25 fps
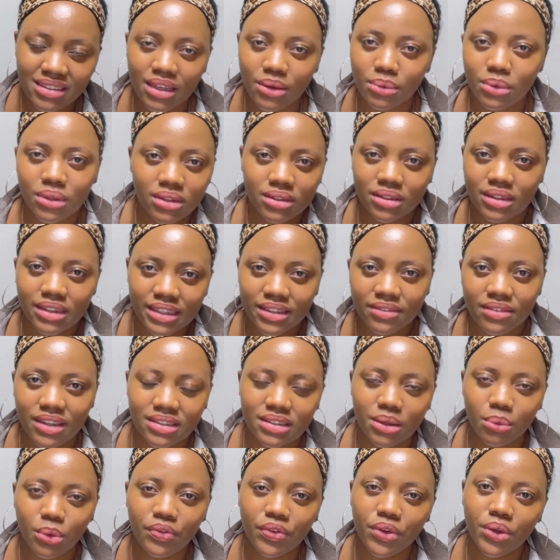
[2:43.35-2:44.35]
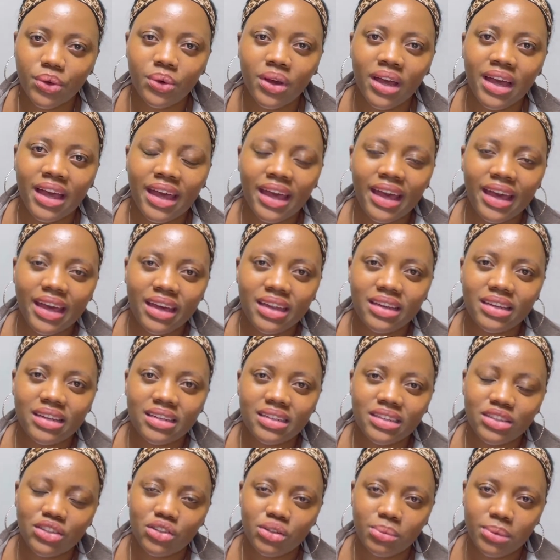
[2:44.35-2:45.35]
I will leave that somewhere for you, and it
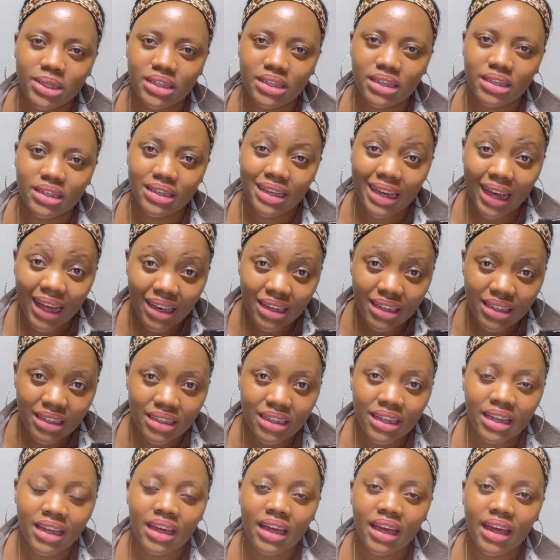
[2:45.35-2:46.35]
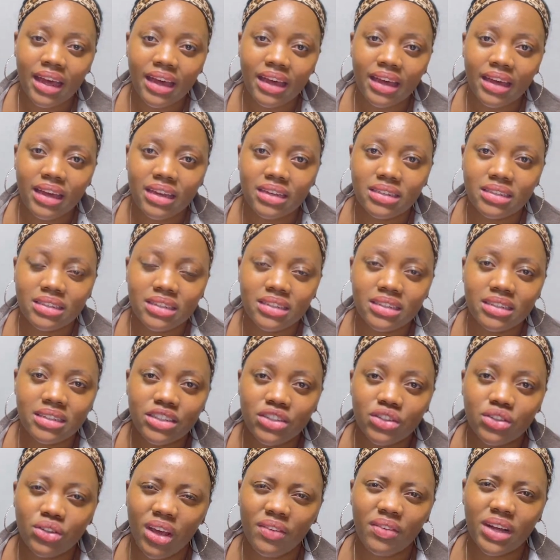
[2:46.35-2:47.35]
needs to be in color, and it
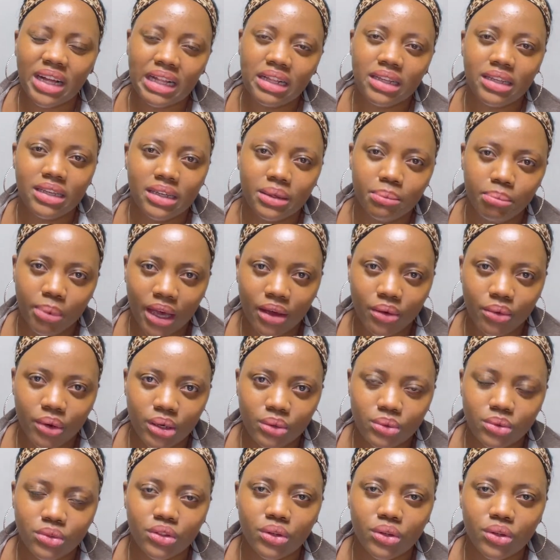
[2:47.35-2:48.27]
needs to have a clear background.